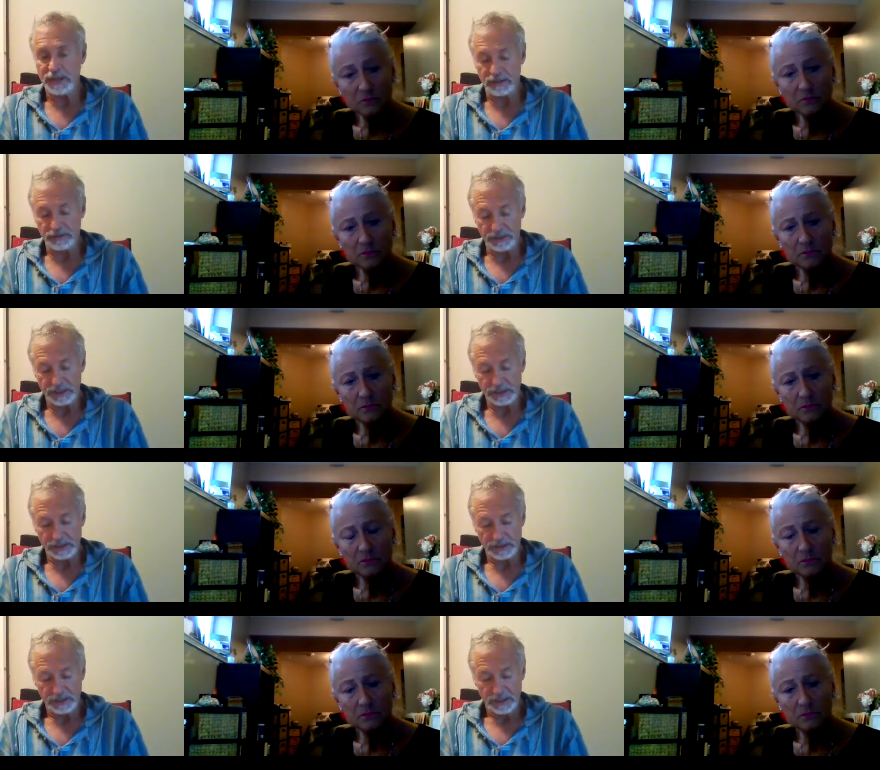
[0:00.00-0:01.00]

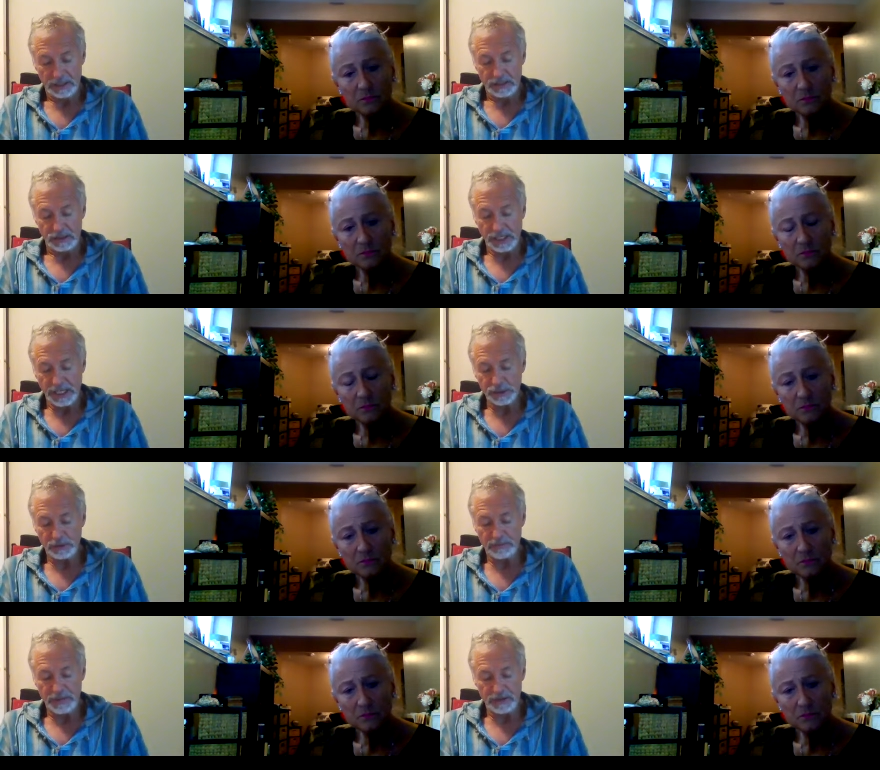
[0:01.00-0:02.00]
Speaker 1: boundaries,
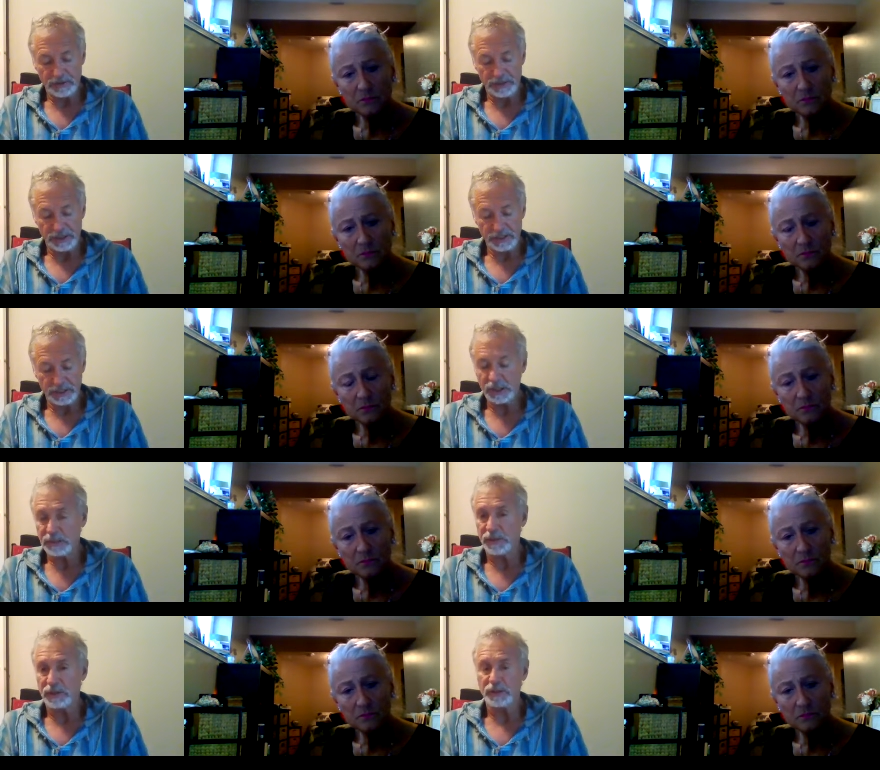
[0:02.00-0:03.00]
sexual boundaries, and
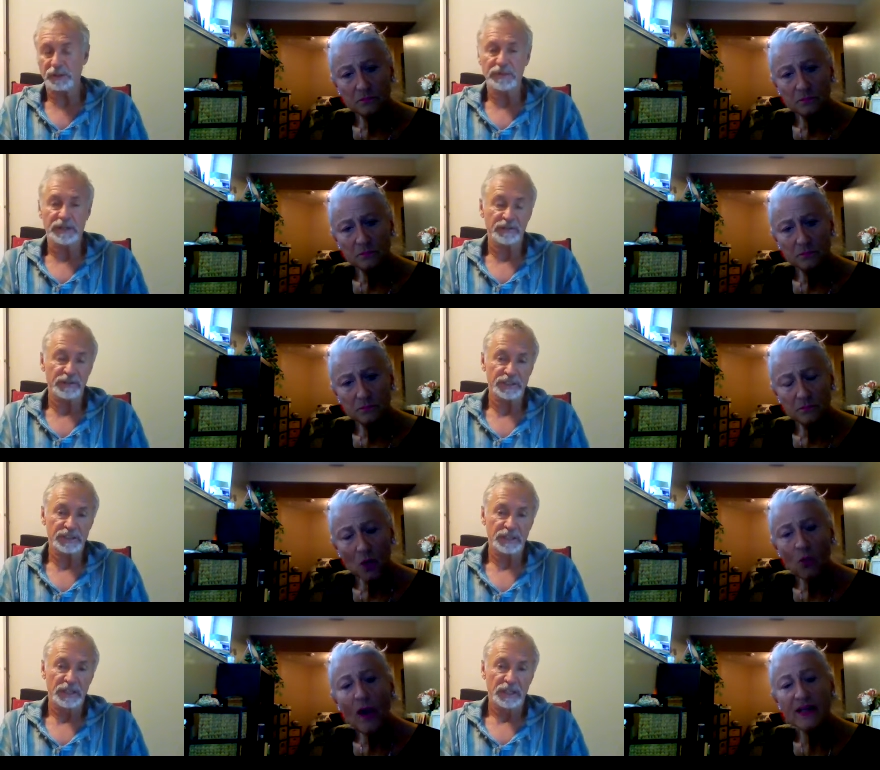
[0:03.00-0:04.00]
spiritual
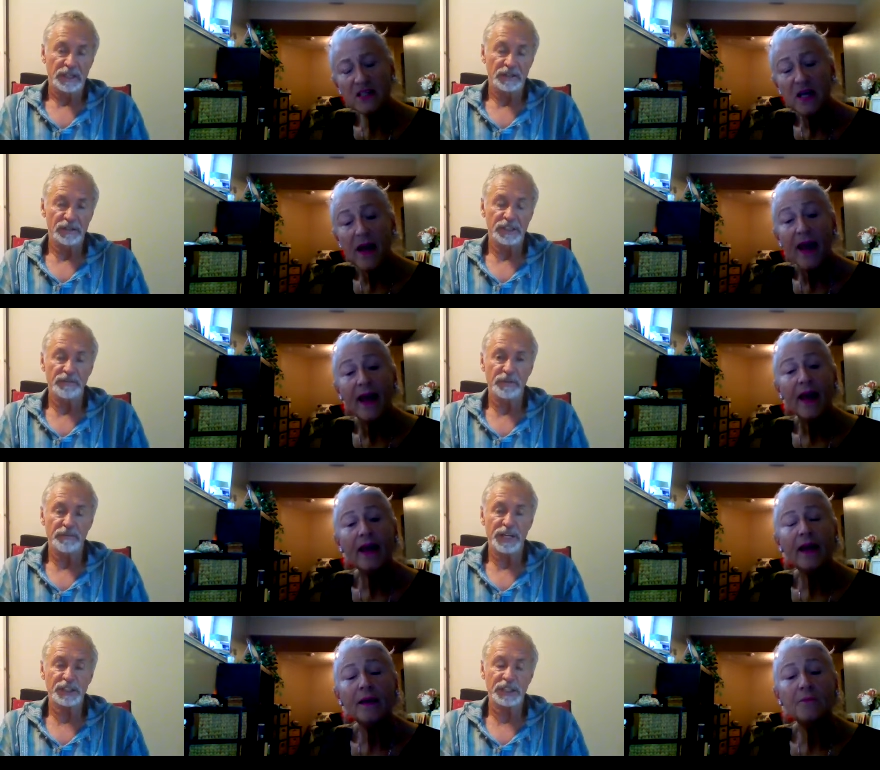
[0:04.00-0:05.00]
boundaries. Right. And there's
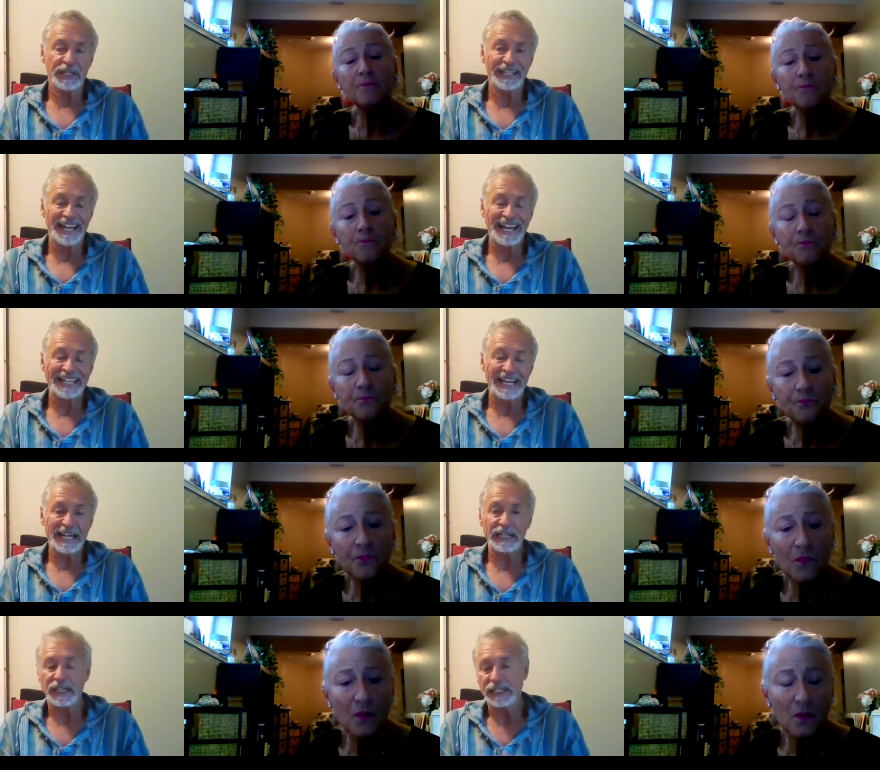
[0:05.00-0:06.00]
information and
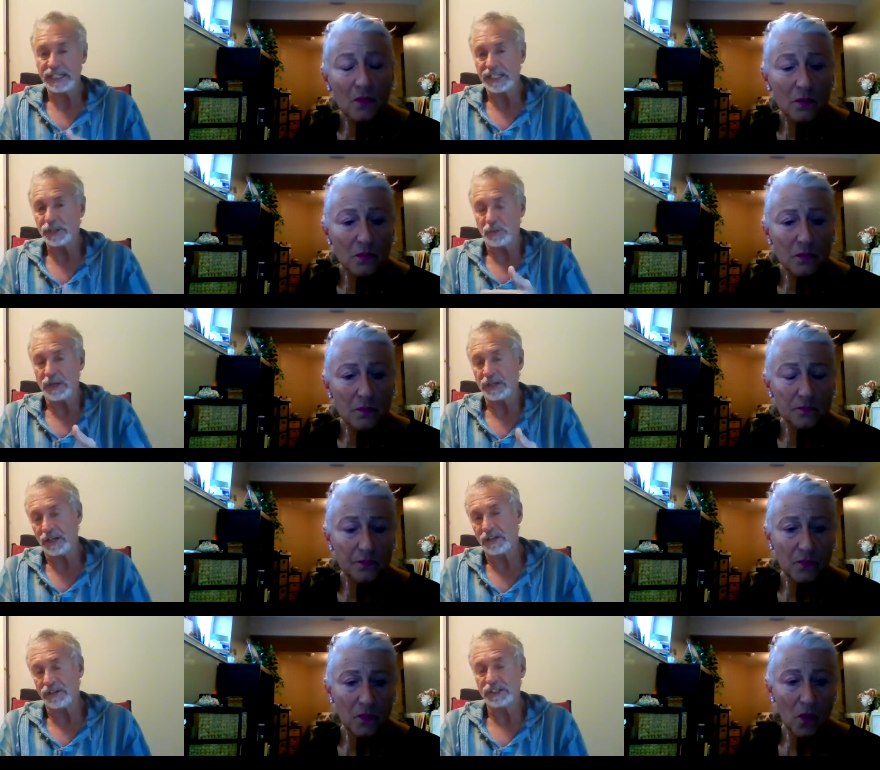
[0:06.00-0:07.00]
guideline
Speaker 2: in each one
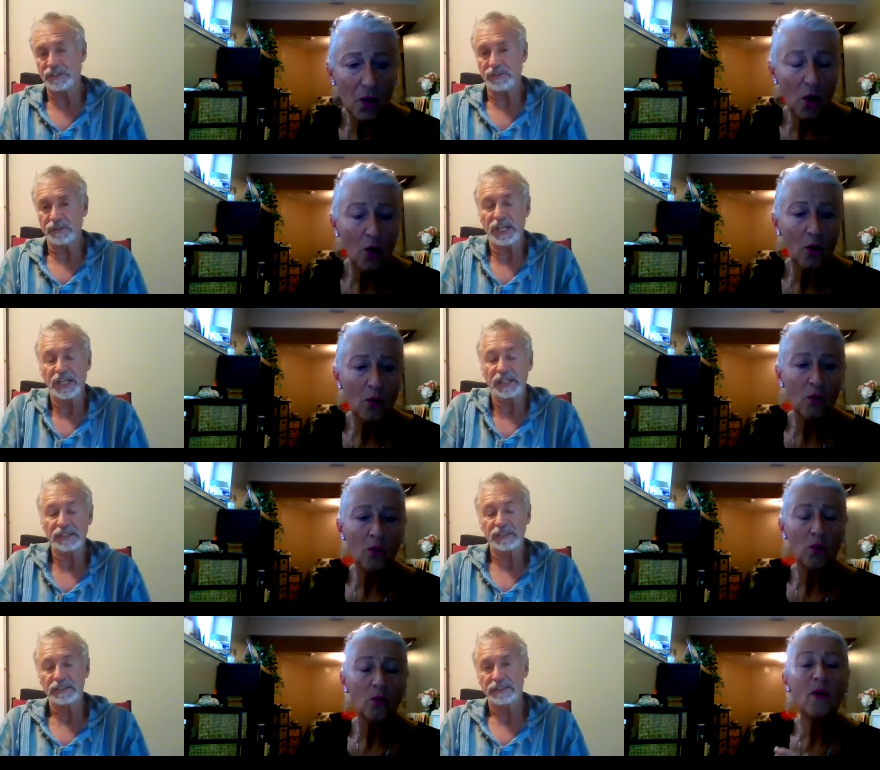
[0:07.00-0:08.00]
under each of those
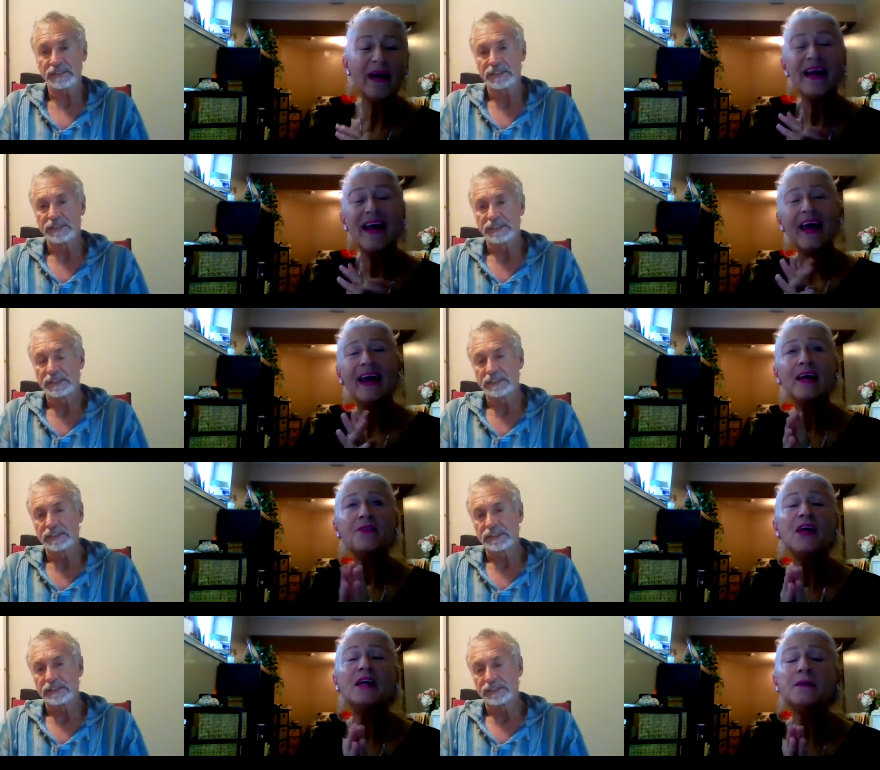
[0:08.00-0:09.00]
headings. Right. And
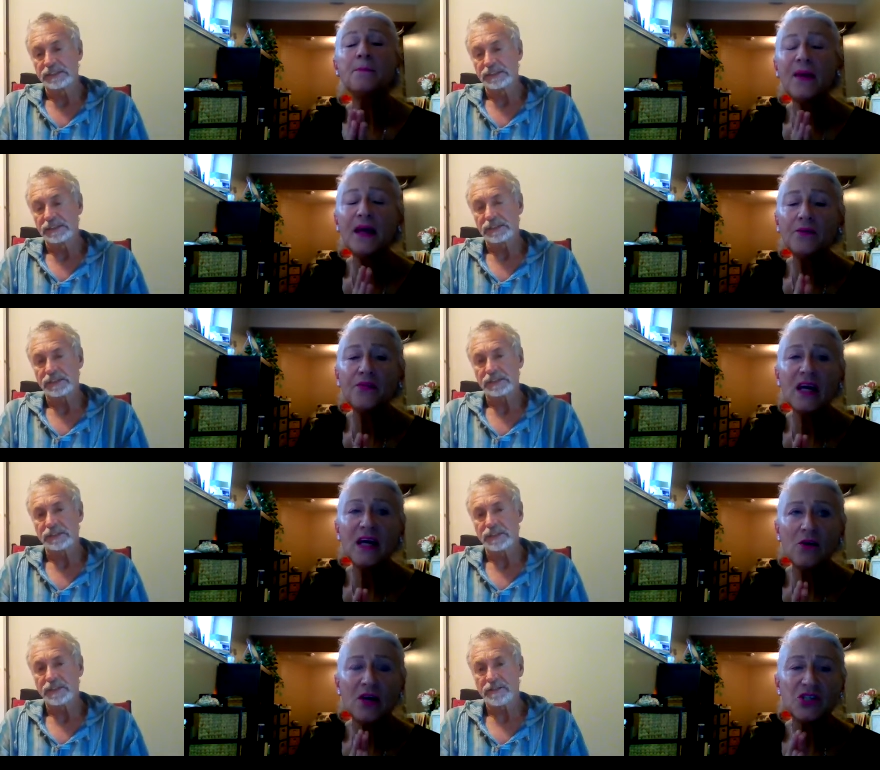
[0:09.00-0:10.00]
I think the big
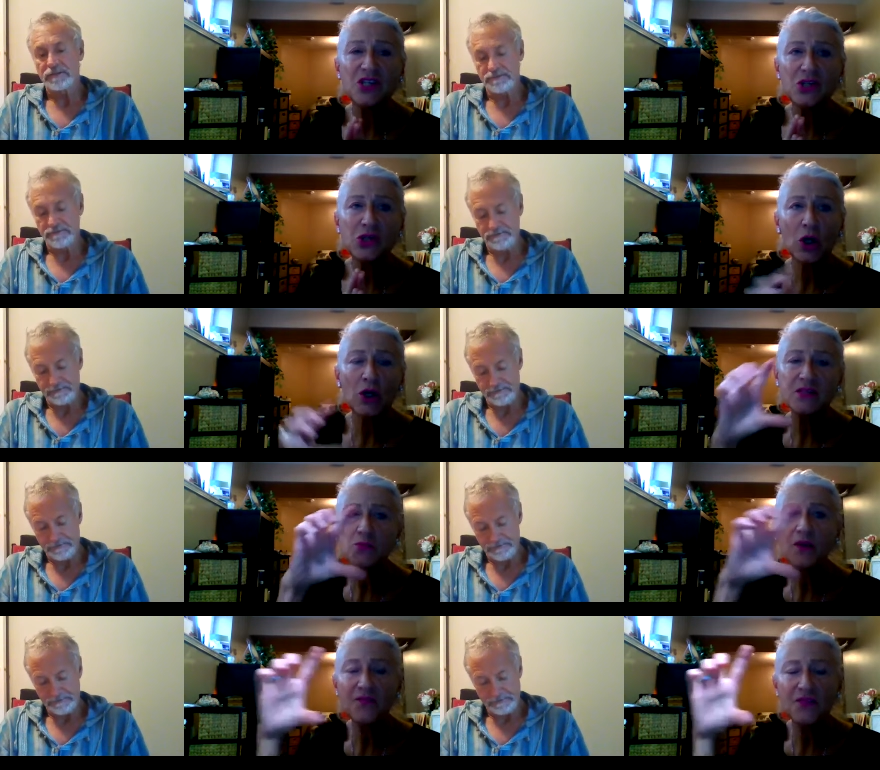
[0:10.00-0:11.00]
thing here, I just look
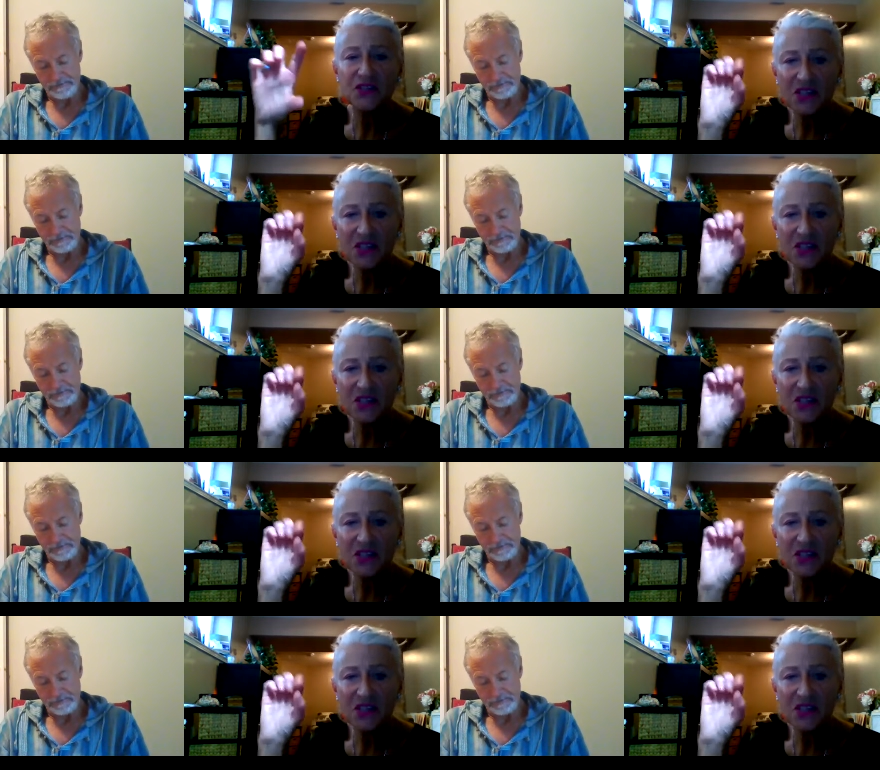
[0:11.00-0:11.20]
because one of the